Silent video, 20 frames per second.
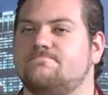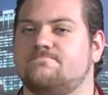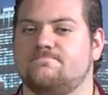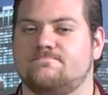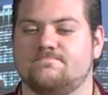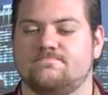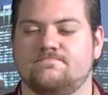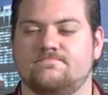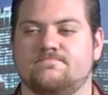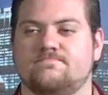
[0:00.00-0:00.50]

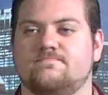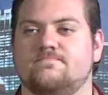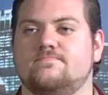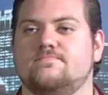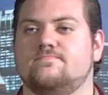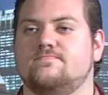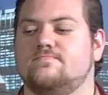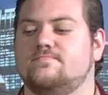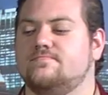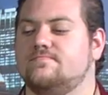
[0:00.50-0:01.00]

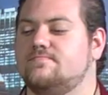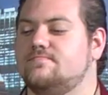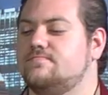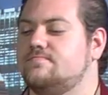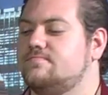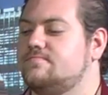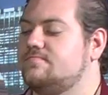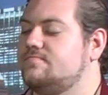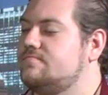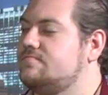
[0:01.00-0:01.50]

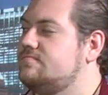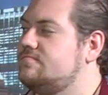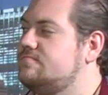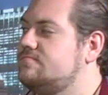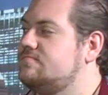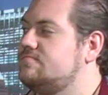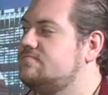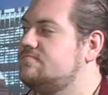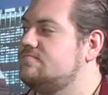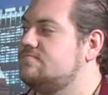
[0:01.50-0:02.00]

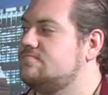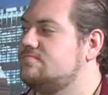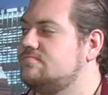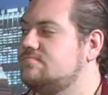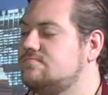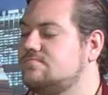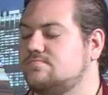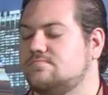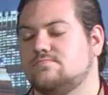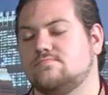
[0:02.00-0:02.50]

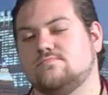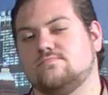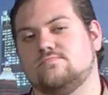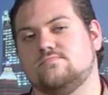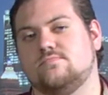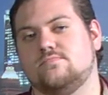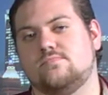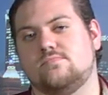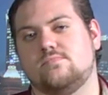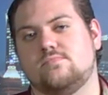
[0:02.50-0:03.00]

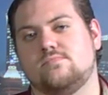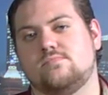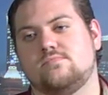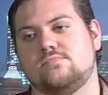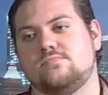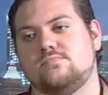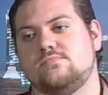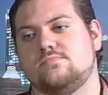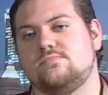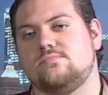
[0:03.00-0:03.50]

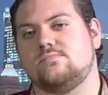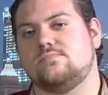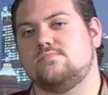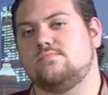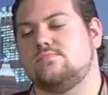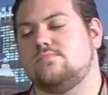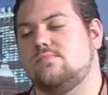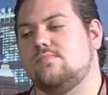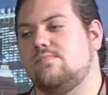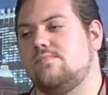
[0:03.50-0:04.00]

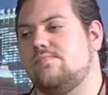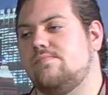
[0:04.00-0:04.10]
(silent)